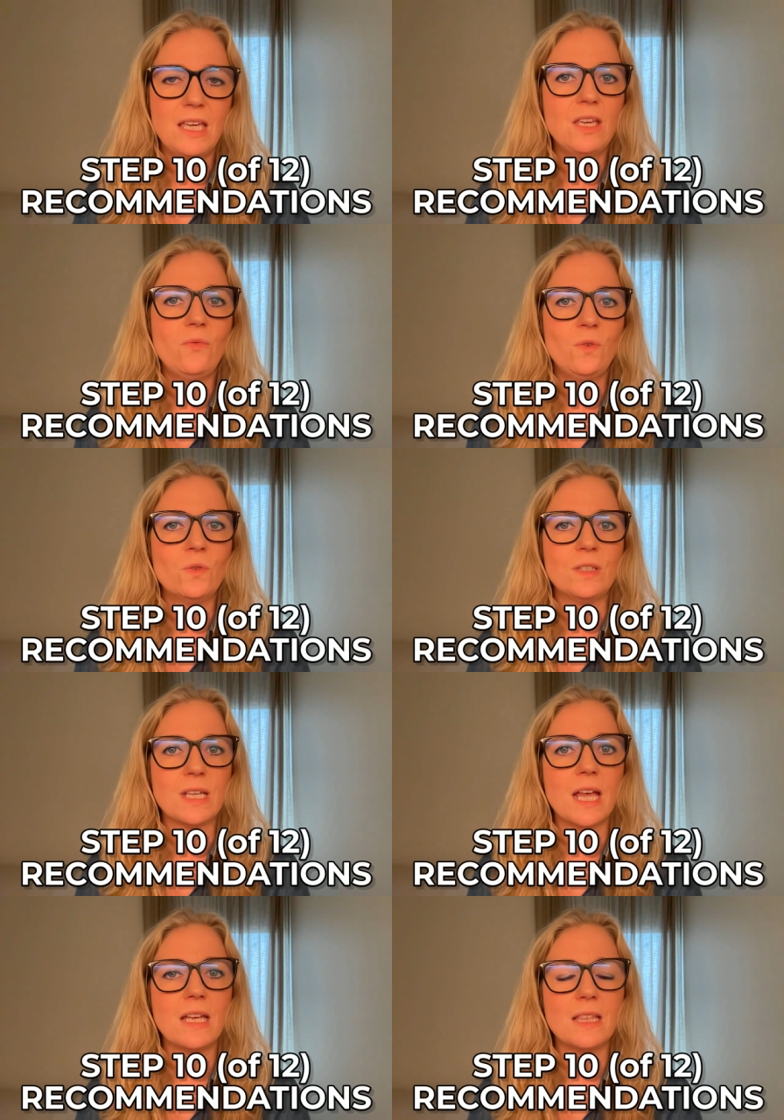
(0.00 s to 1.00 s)
If you
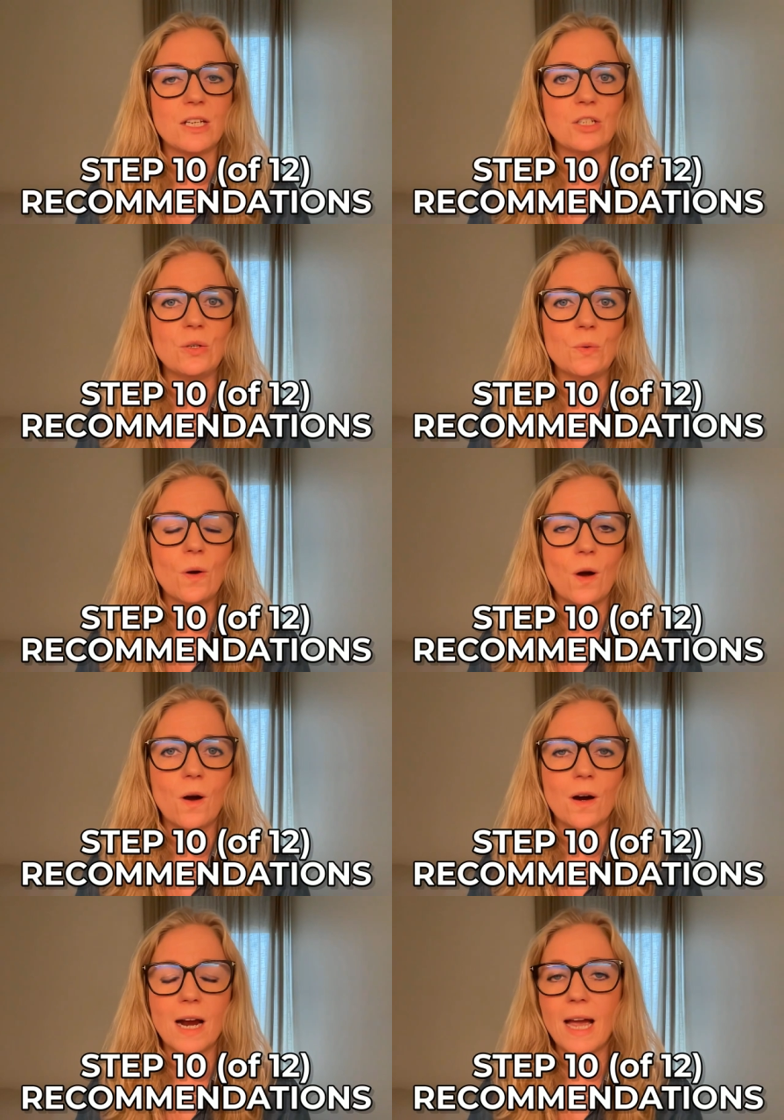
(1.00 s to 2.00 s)
say that you
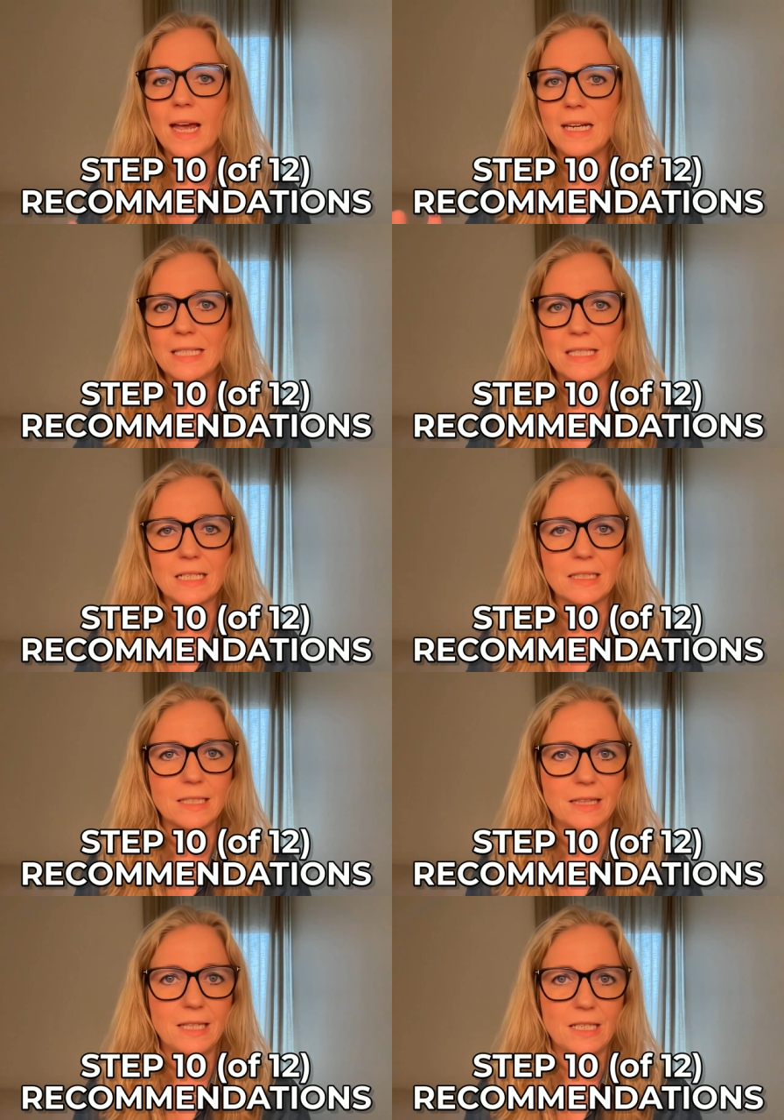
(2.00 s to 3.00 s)
are highly
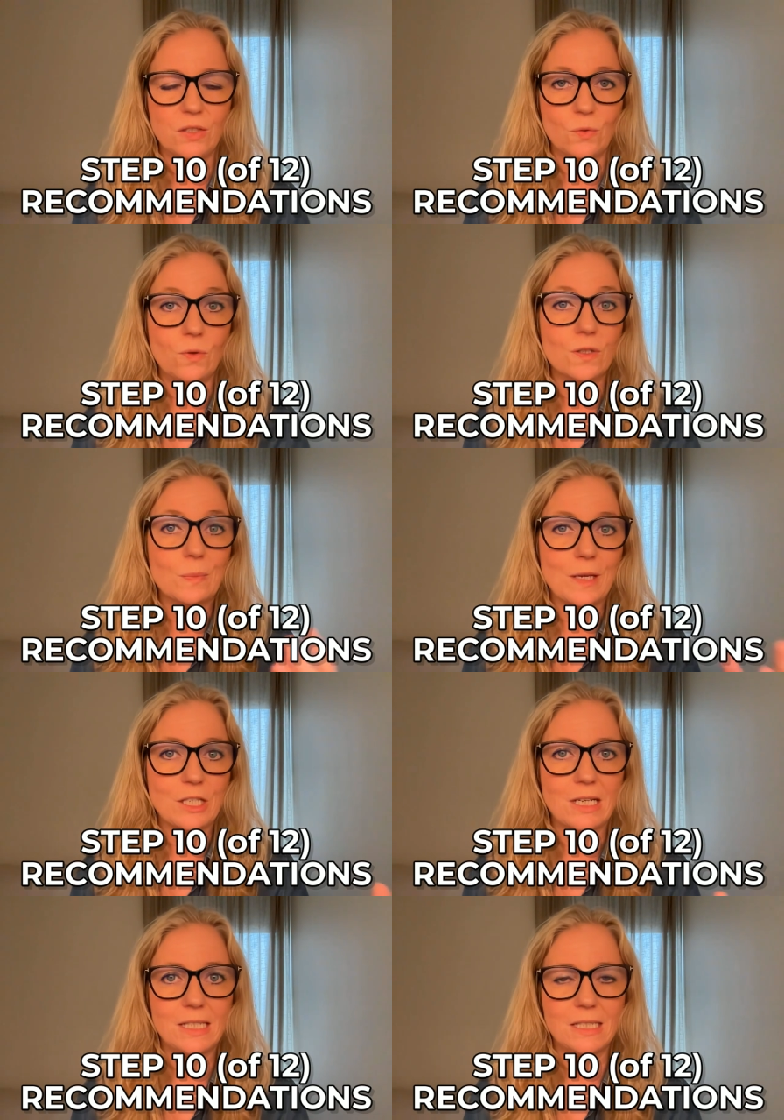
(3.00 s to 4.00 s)
skilled at this or you're a
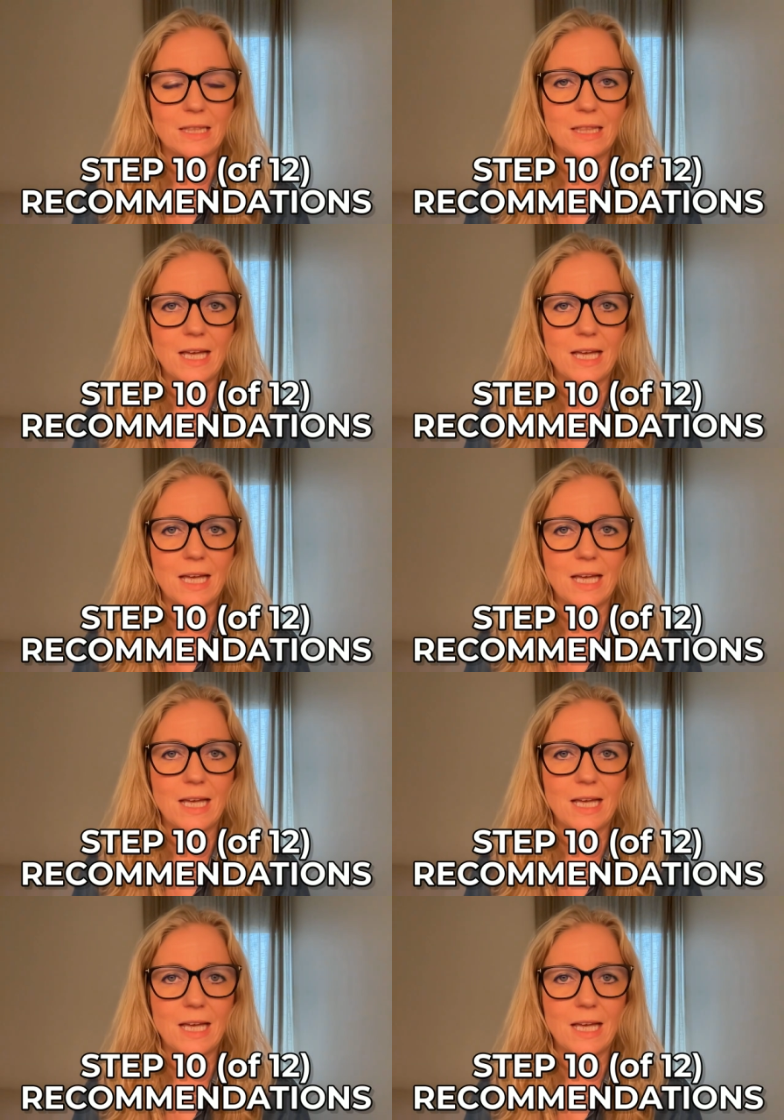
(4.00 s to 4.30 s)
specialist at